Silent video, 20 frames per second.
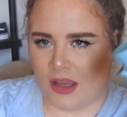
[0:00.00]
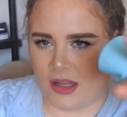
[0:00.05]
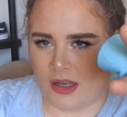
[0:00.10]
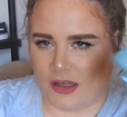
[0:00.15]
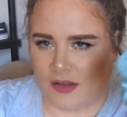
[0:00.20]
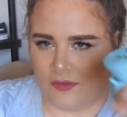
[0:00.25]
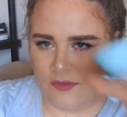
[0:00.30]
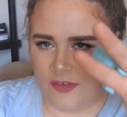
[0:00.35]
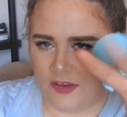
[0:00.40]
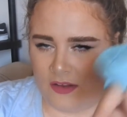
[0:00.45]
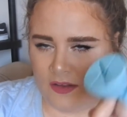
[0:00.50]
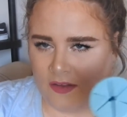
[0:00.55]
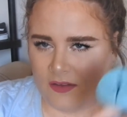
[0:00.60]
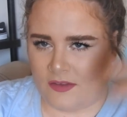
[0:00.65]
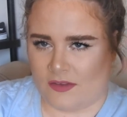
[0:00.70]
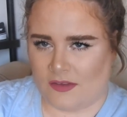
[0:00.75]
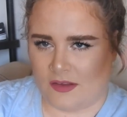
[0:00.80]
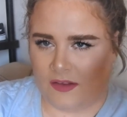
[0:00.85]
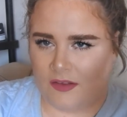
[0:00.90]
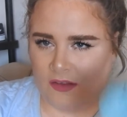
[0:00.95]
and it
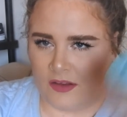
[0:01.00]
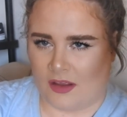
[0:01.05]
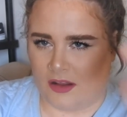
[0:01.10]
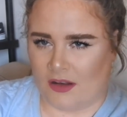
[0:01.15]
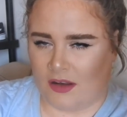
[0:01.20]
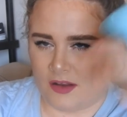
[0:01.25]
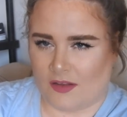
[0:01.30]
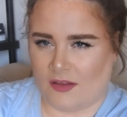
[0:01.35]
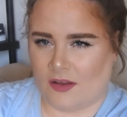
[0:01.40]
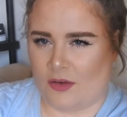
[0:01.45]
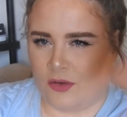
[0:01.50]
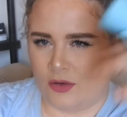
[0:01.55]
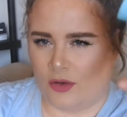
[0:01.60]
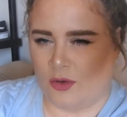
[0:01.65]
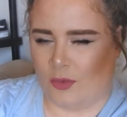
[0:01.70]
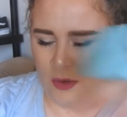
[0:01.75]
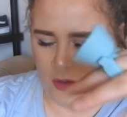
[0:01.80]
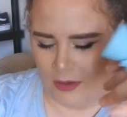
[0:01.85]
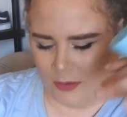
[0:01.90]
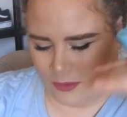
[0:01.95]
sits on. It's not going
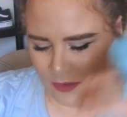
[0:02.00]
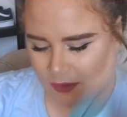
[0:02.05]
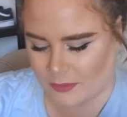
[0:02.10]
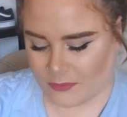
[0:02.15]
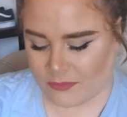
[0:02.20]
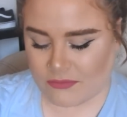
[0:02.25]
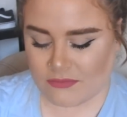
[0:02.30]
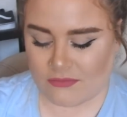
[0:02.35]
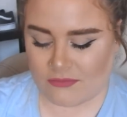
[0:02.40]
to go anywhere.